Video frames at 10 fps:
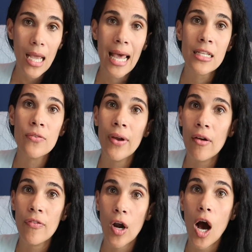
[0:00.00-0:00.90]
And it's
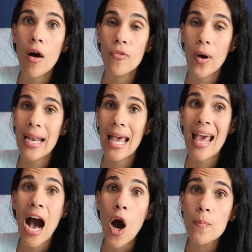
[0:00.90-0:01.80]
very, very helpful. And it
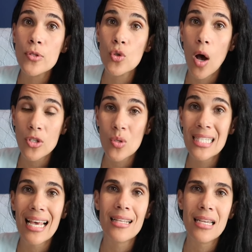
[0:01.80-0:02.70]
helps to also
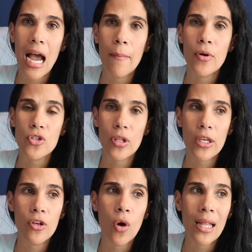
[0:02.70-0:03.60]
set a timer so that,
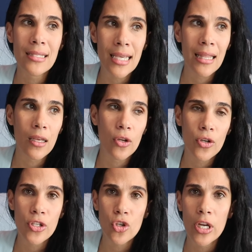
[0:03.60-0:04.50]
you know, let's say that your
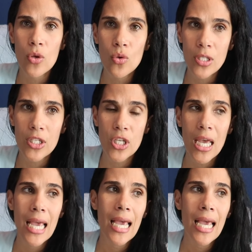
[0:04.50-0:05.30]
internet usage